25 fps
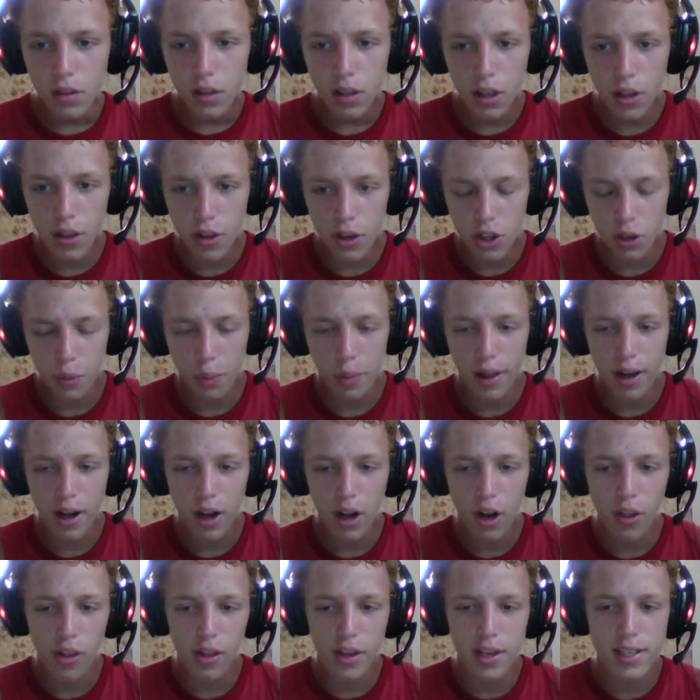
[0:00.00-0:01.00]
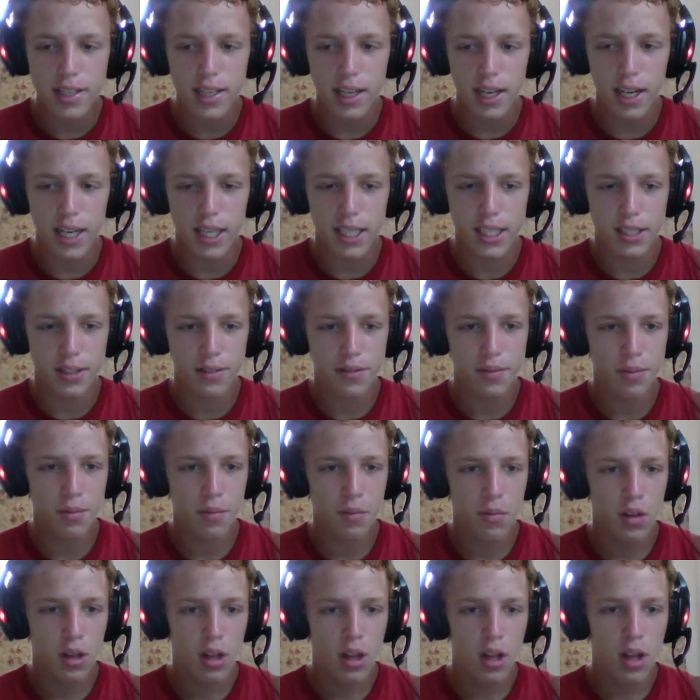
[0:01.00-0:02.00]
There's a player on this list
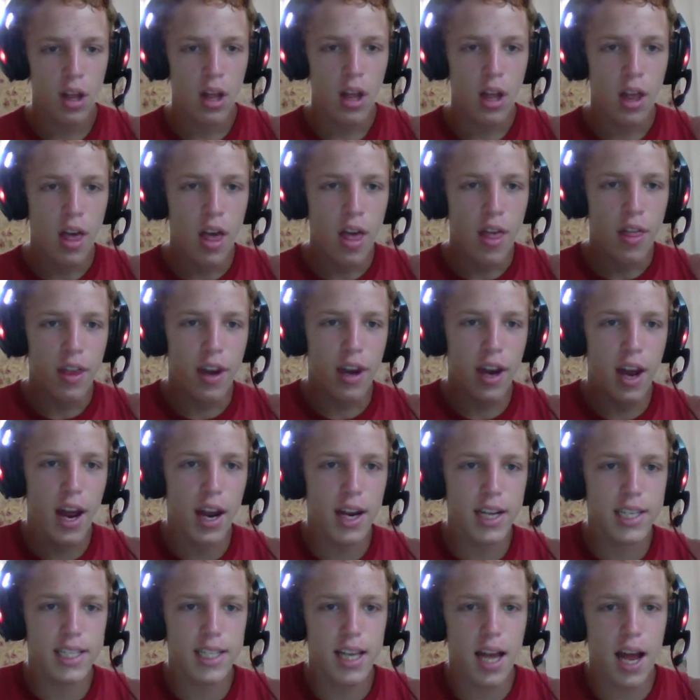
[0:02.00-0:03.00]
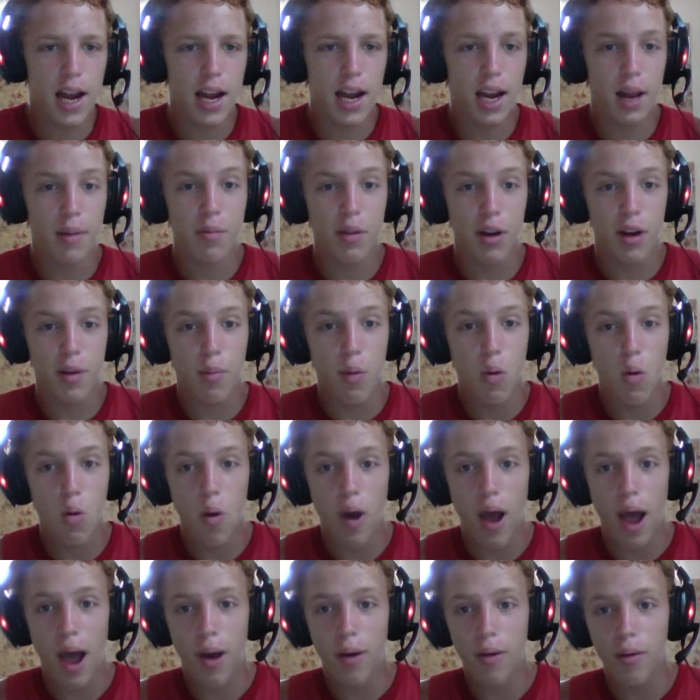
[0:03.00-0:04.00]
that I decided I'm going to pull
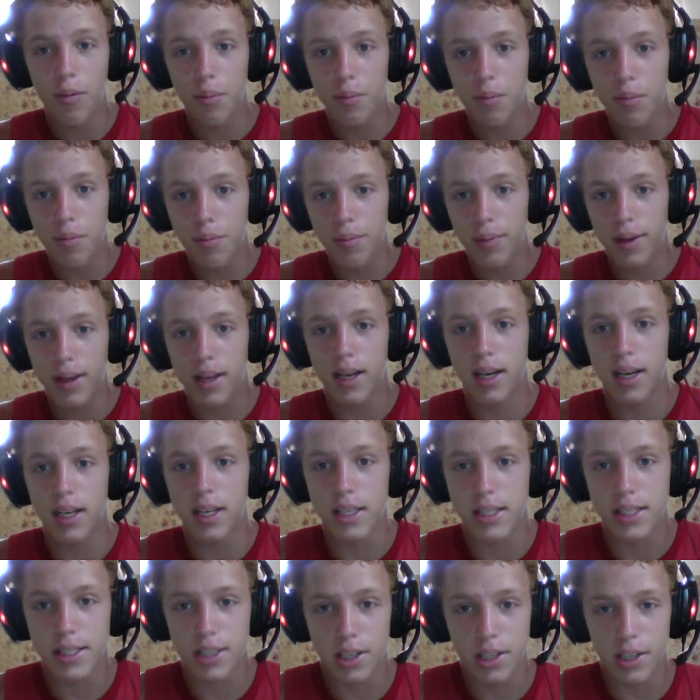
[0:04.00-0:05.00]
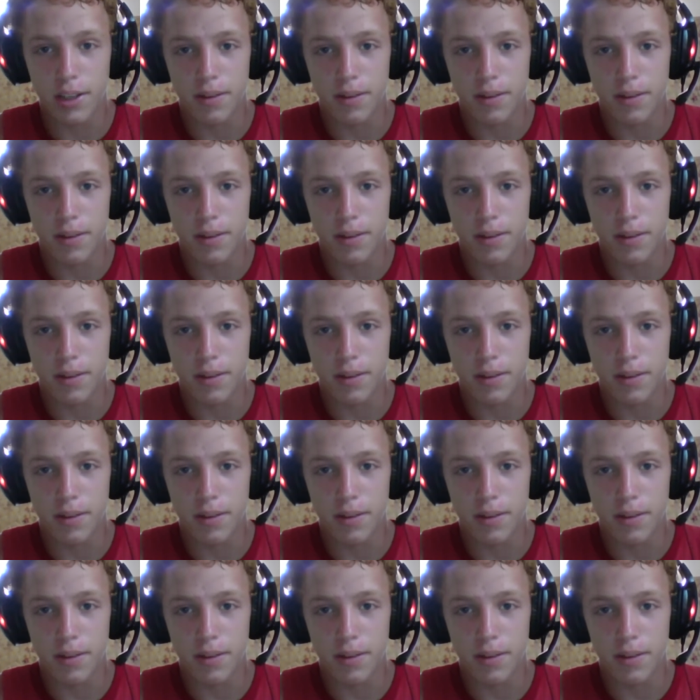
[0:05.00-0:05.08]
out because